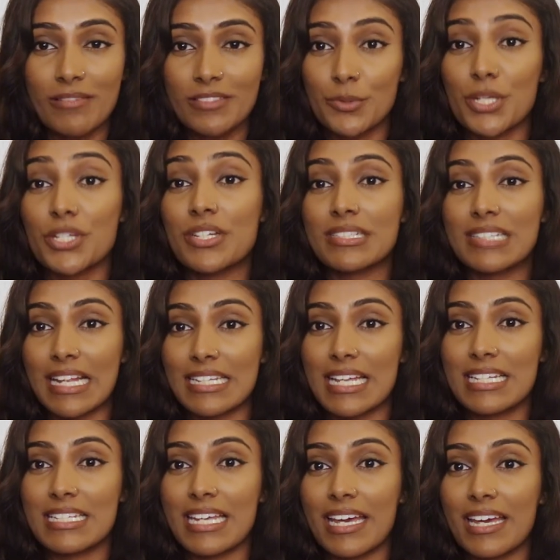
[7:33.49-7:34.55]
I've switched to
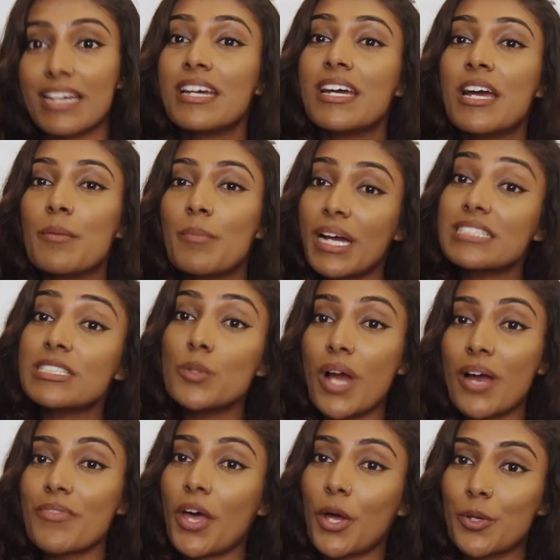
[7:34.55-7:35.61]
Santander, but I still
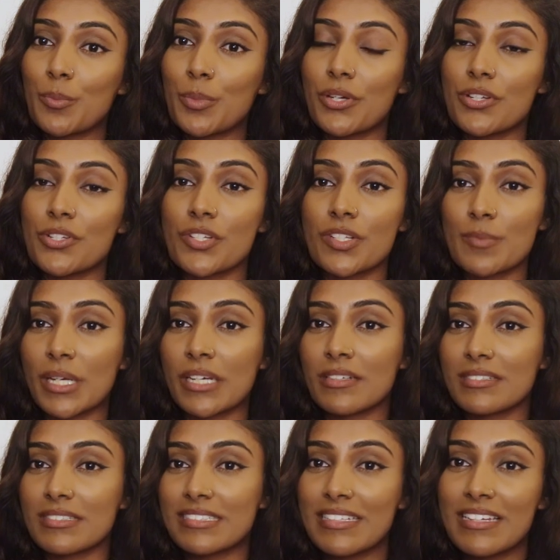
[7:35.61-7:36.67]
have that open, just
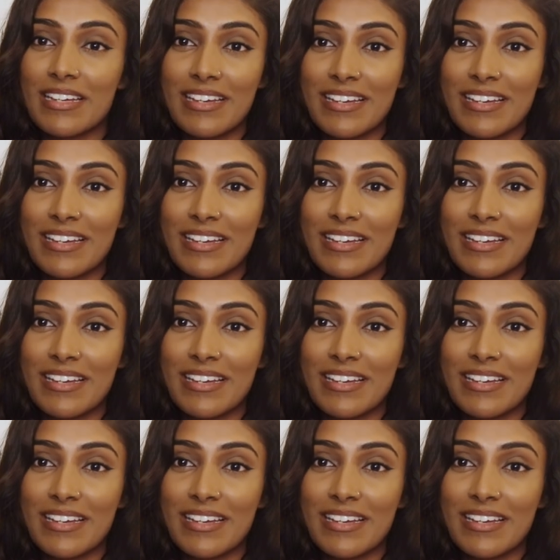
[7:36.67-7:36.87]
because,